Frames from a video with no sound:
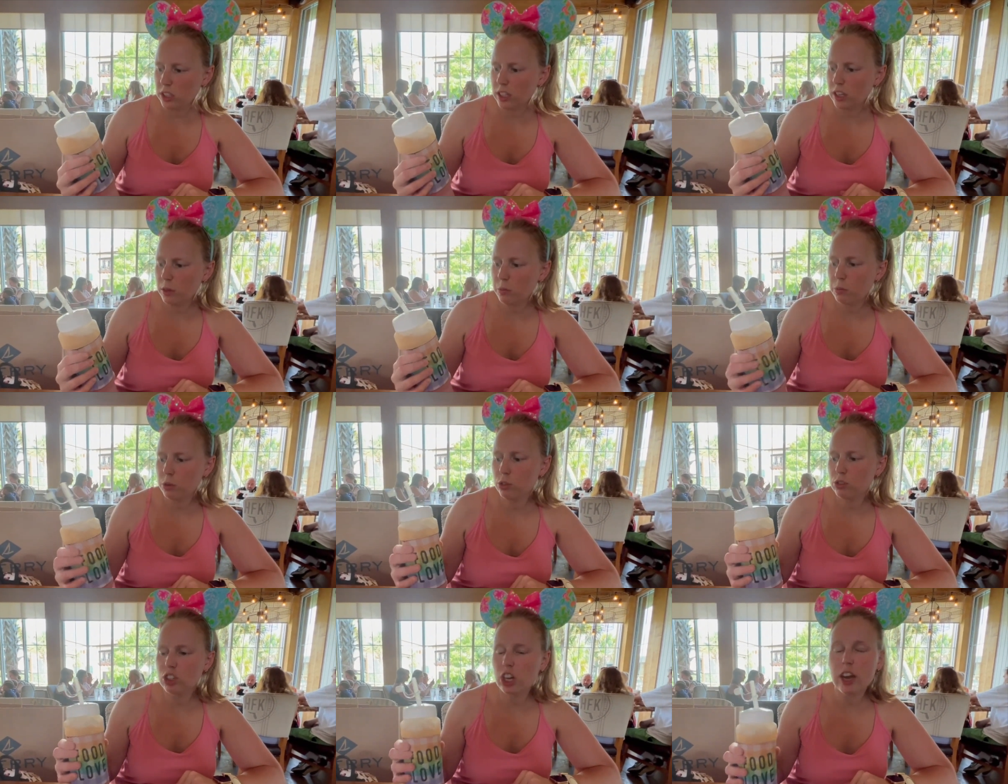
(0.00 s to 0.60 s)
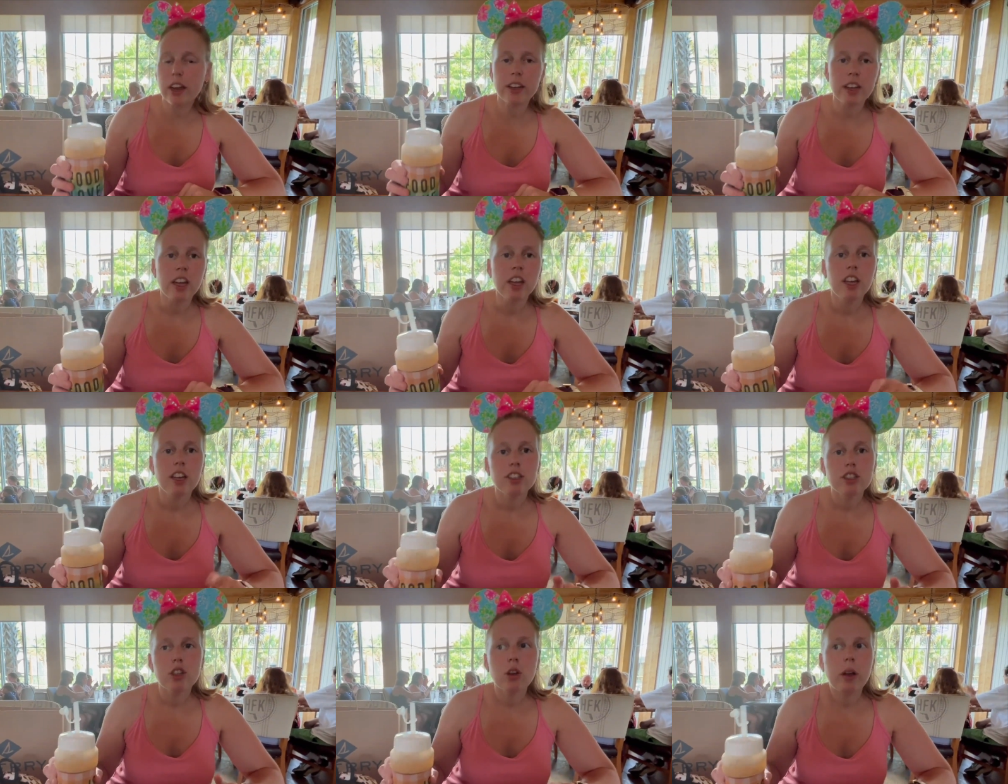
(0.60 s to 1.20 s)
tea moonshine.
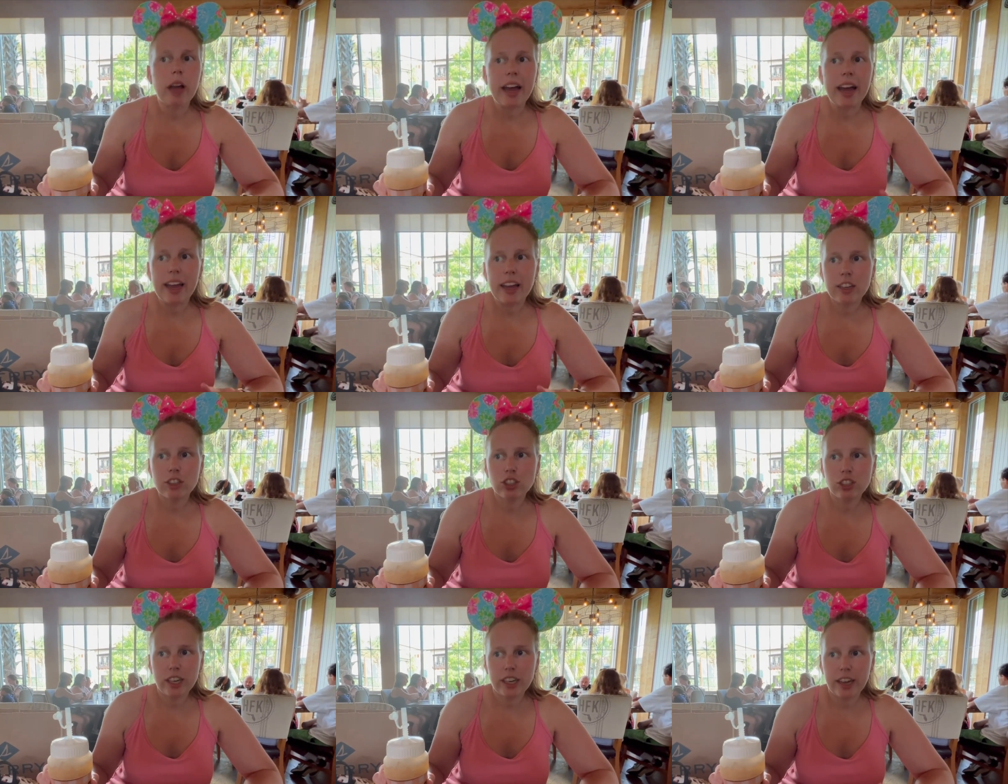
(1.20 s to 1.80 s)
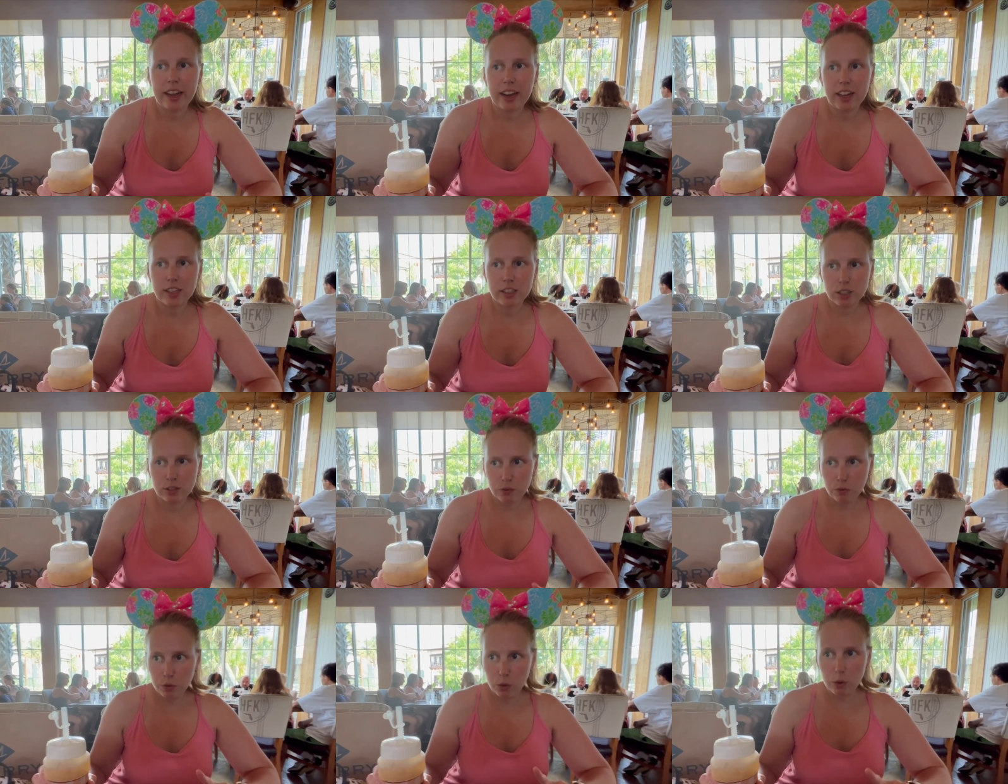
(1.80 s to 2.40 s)
So I actually asked
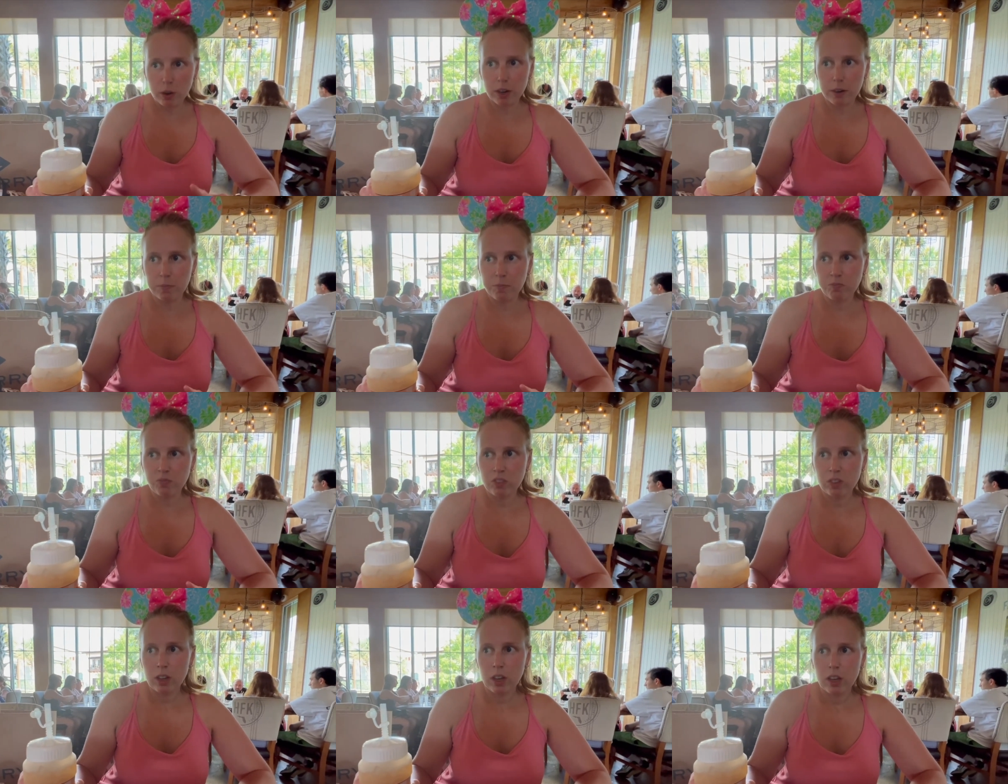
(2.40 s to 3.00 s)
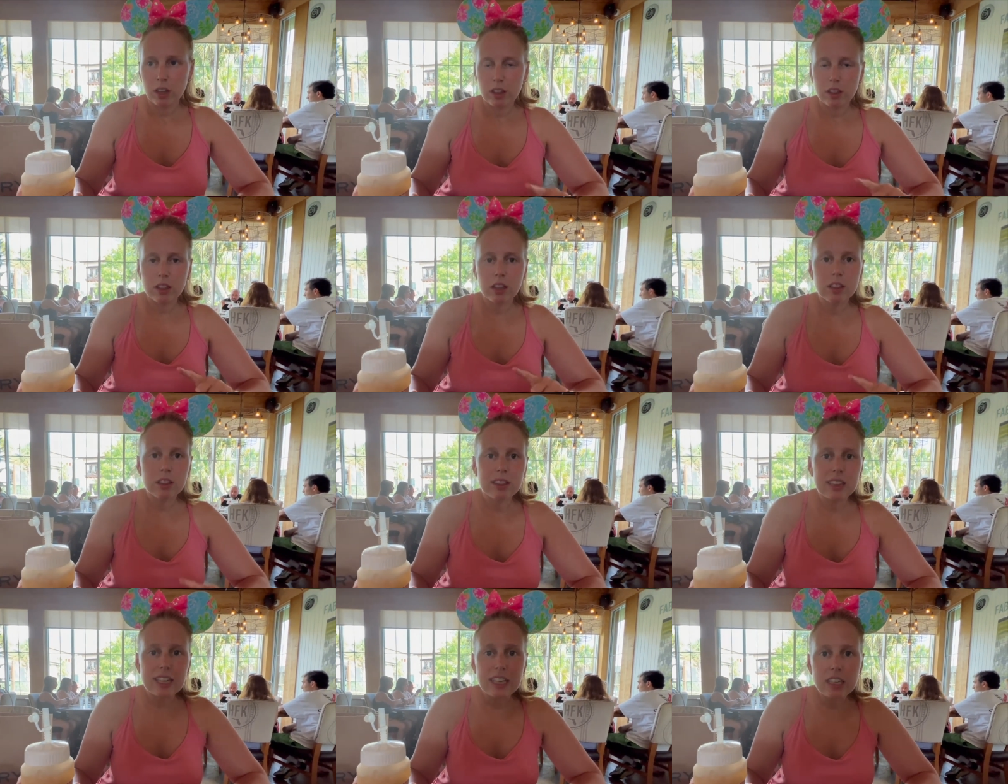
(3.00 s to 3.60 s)
for the
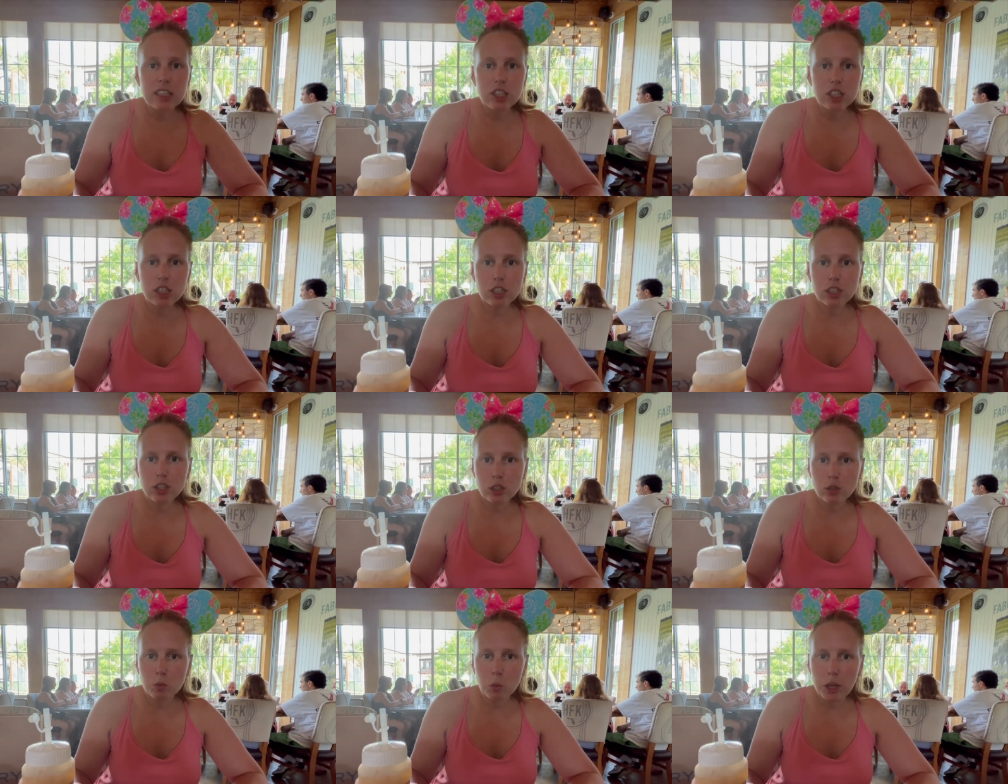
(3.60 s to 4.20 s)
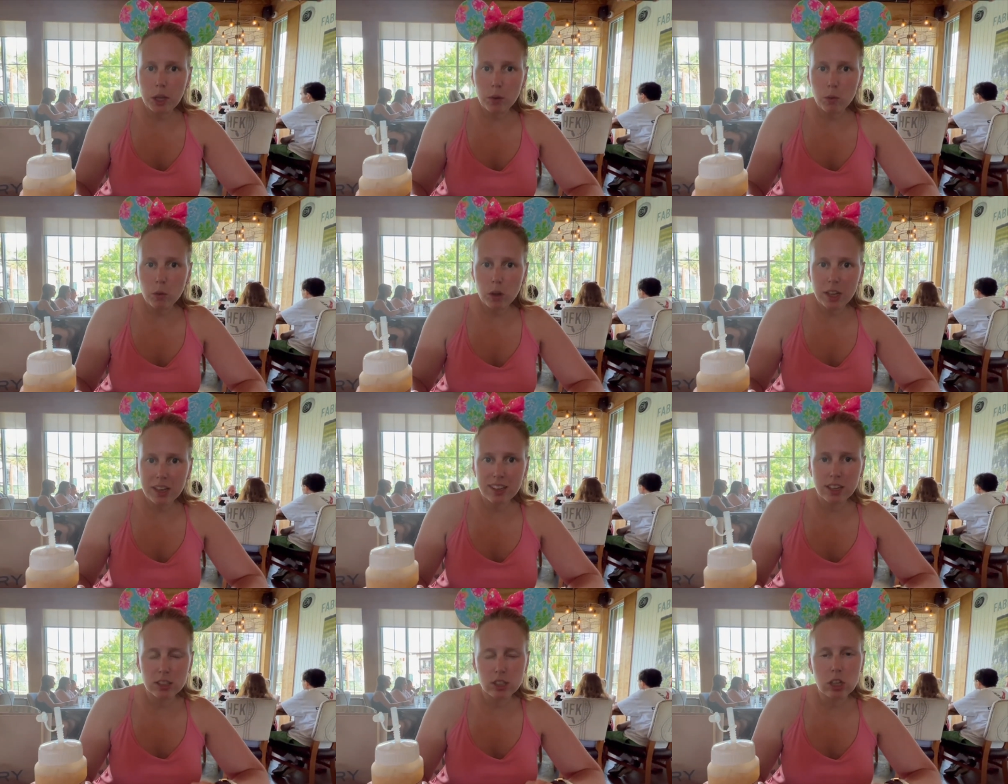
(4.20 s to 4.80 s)
least sweet one
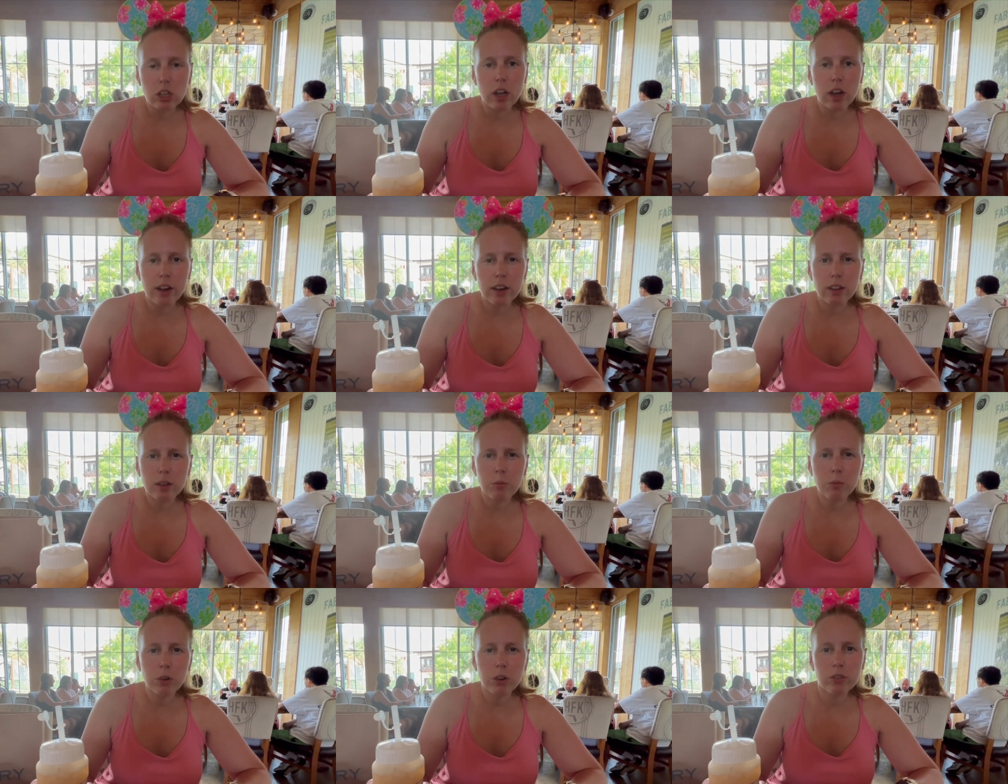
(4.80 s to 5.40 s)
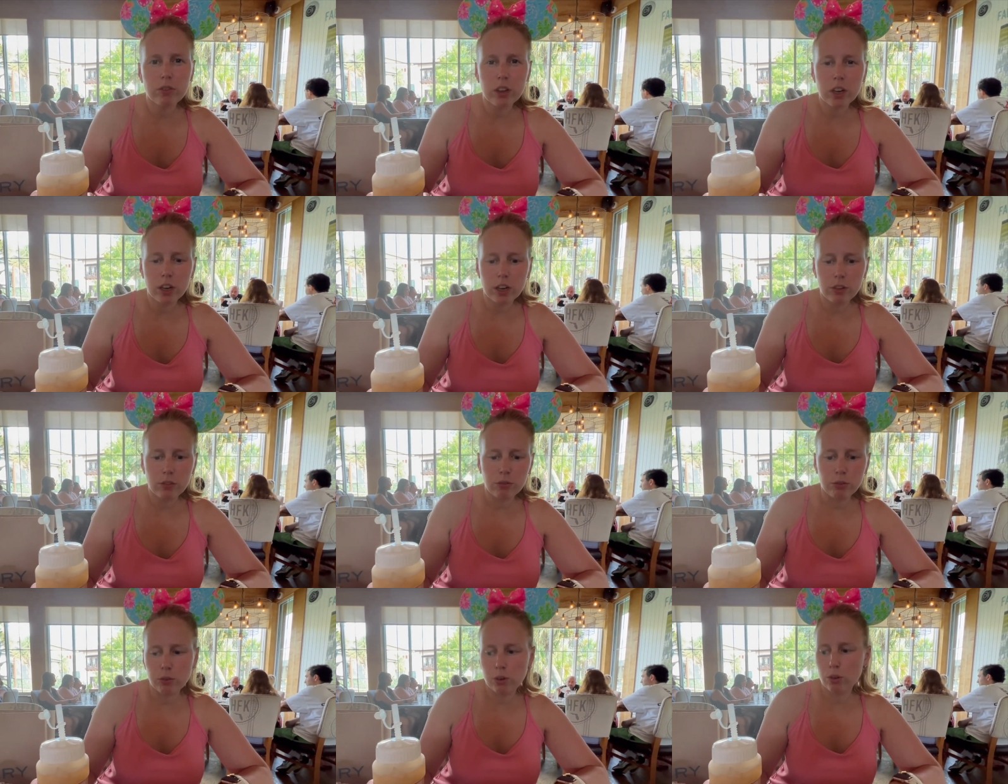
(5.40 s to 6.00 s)
because a lot of them were very
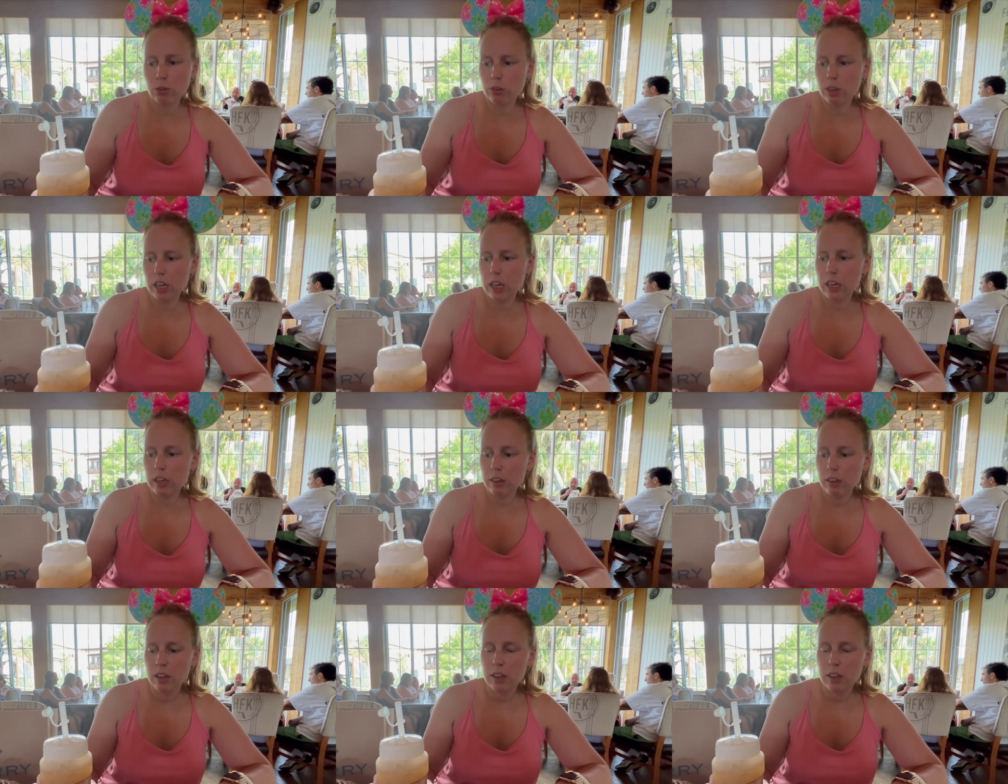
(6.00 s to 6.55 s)
fruity.